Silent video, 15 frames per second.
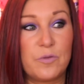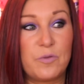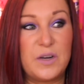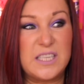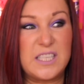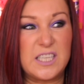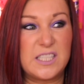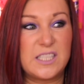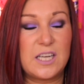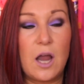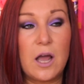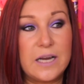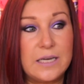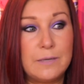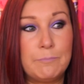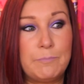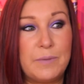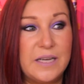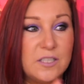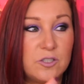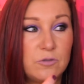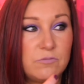that it's a slight
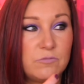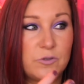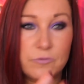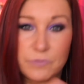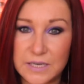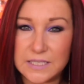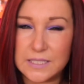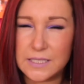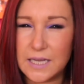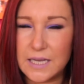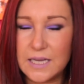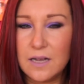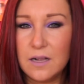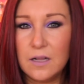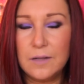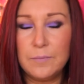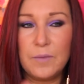bit greasy,